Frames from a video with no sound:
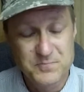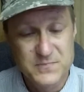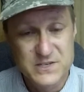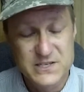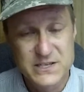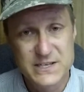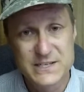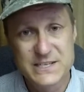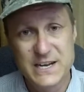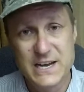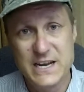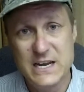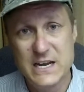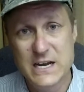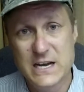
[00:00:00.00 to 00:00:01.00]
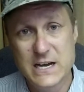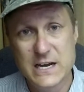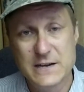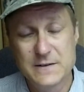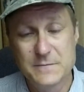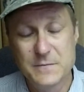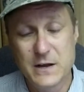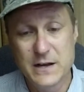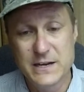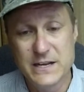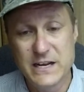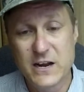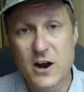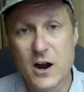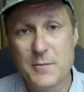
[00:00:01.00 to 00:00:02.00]
sends a
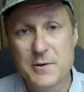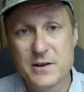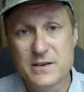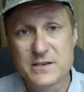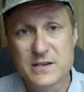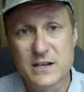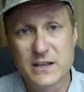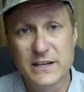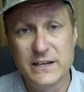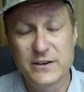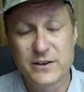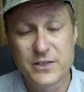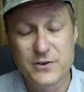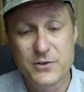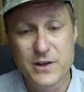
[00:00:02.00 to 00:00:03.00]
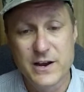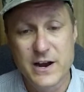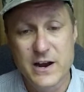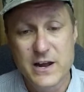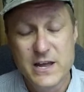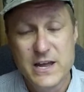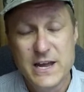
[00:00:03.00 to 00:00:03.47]
decarbon cleaner through there.